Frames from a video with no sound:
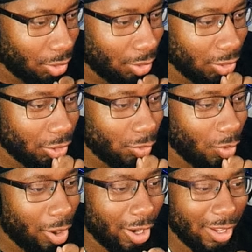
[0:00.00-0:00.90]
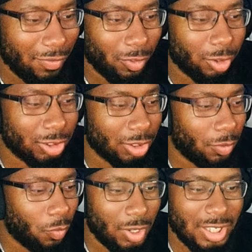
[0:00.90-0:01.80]
You are a virgin.
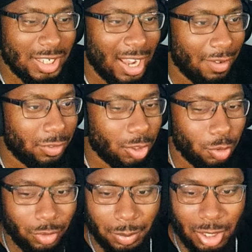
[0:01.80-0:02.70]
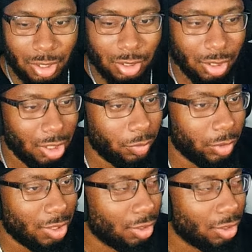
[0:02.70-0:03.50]
What does that have to do with being a delinquent?